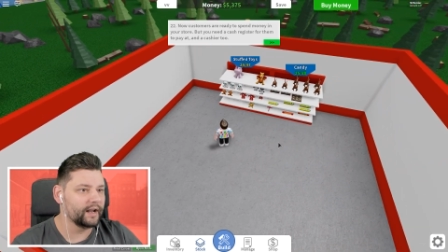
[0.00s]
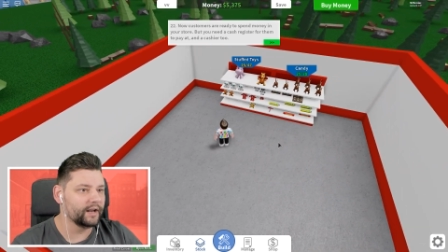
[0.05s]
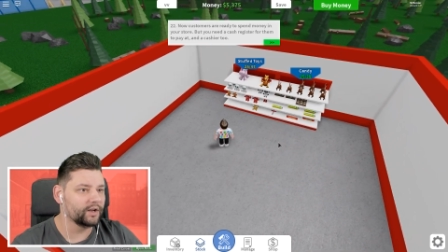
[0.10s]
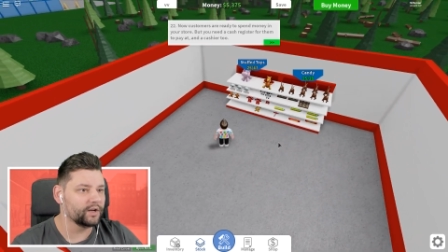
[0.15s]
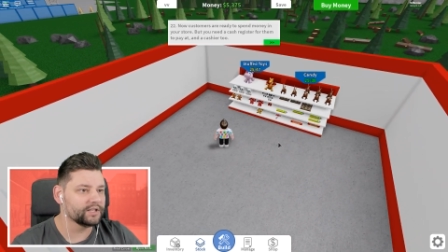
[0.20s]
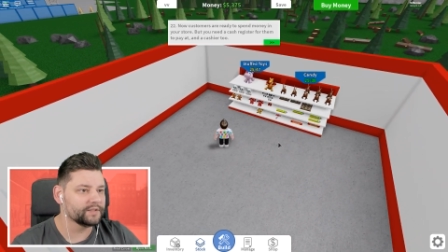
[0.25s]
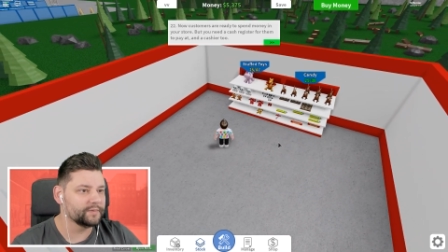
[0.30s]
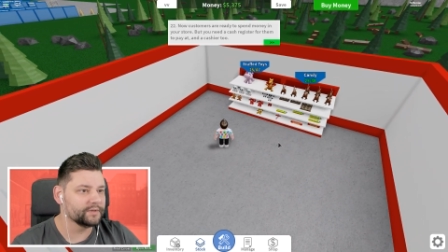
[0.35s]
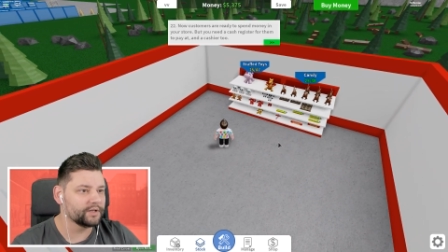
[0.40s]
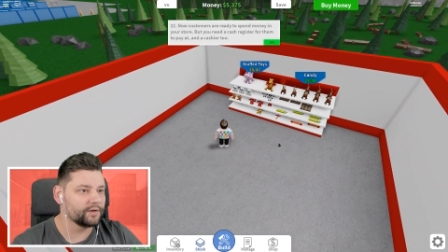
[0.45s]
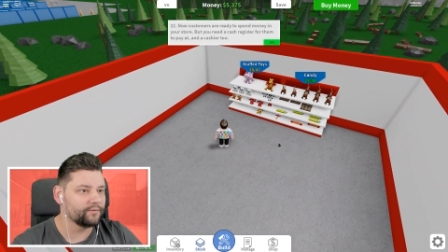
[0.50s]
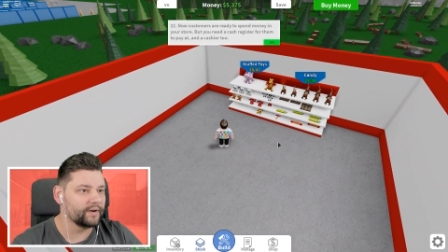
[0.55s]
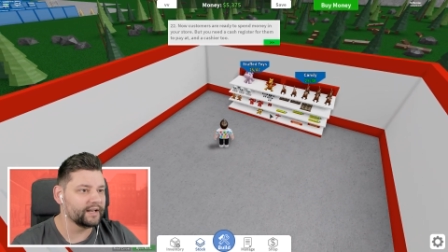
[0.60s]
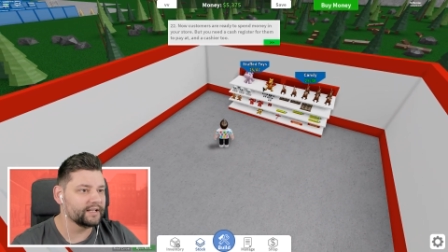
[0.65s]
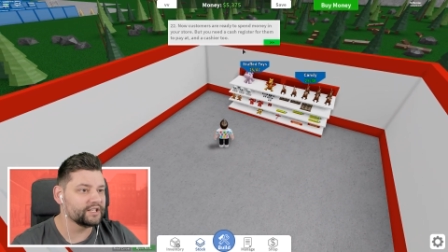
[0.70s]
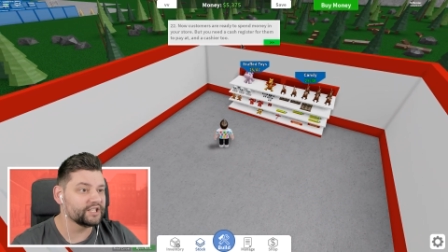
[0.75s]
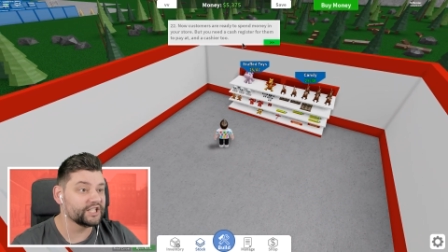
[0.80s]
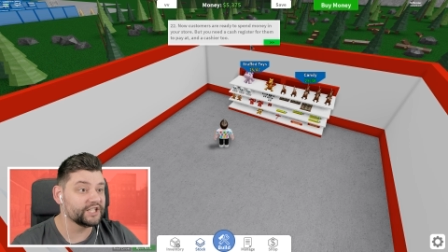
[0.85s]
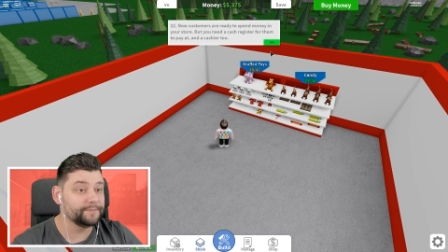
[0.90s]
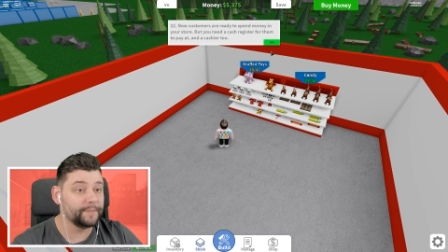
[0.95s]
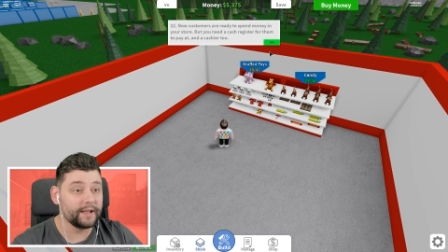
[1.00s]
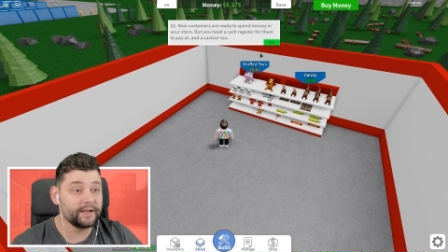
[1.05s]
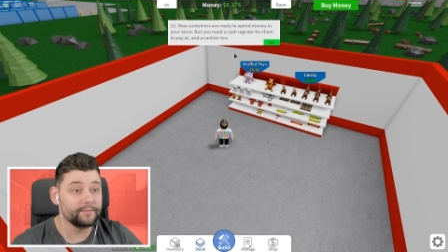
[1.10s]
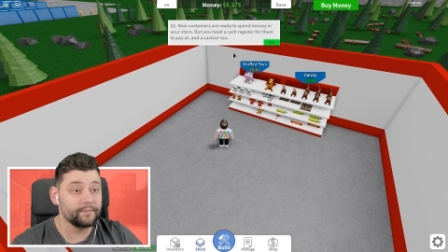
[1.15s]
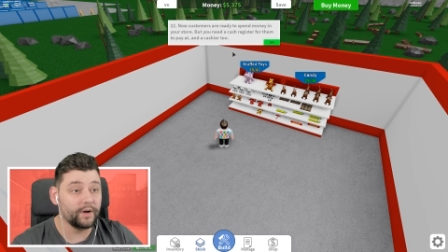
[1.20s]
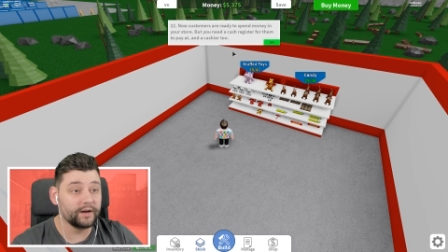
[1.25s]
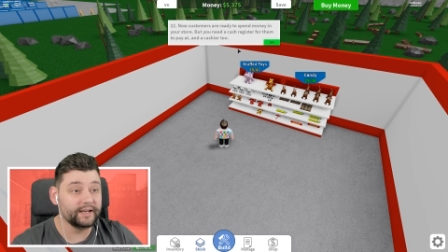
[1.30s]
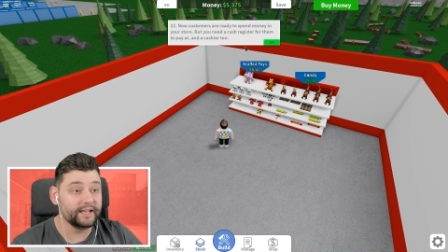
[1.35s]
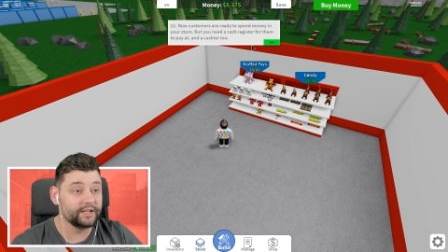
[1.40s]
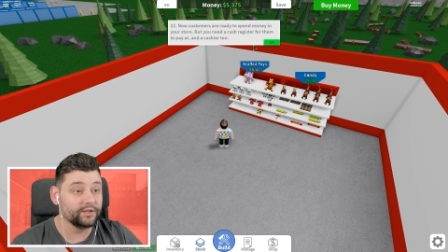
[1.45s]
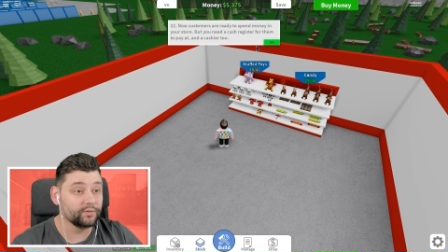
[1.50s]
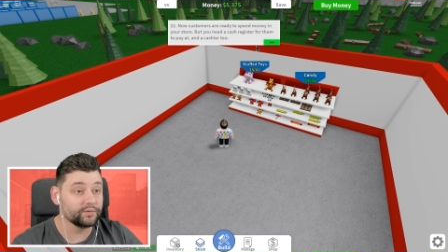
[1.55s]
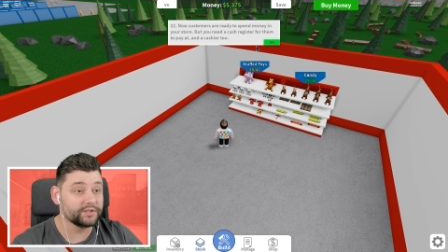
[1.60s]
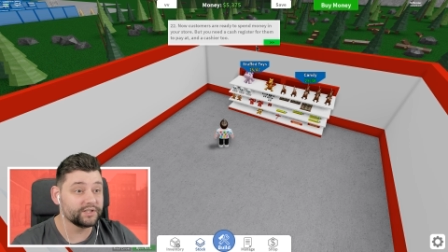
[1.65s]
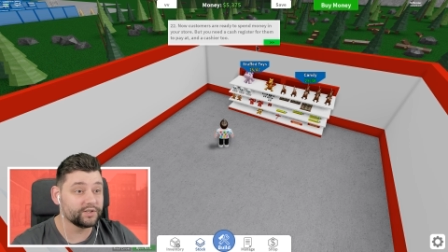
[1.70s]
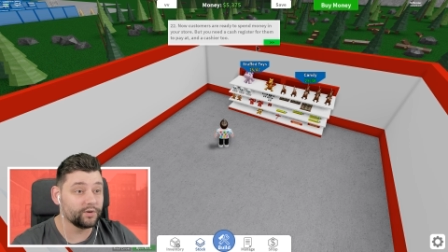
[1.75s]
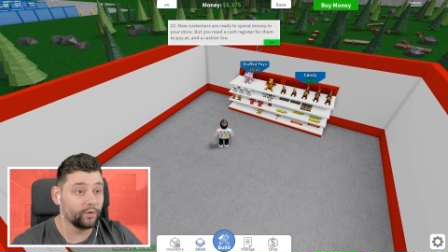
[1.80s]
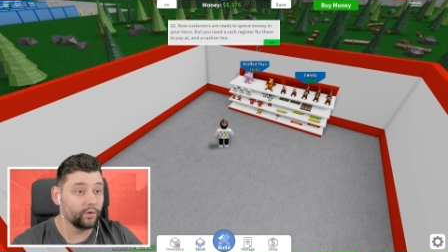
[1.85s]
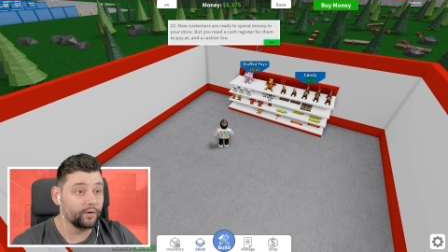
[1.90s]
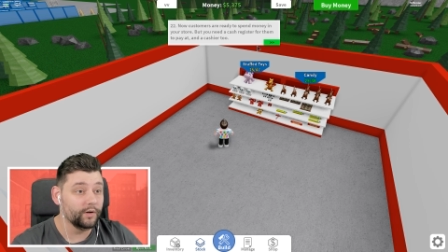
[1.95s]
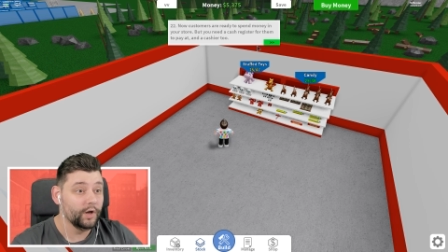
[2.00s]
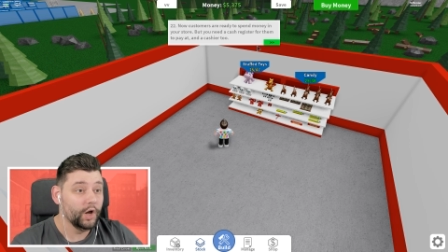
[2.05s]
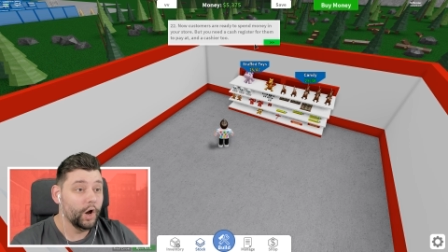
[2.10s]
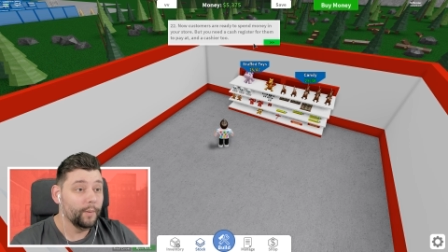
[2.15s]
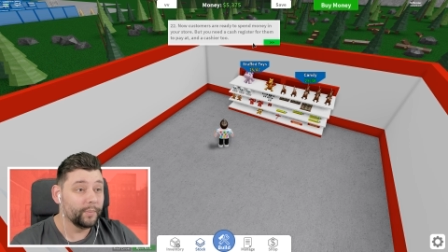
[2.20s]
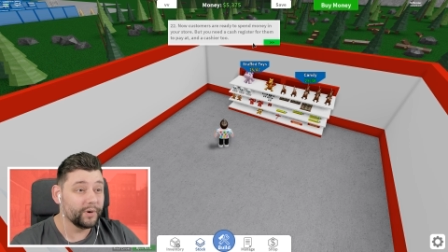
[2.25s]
Now the customers are ready to spend money in your store,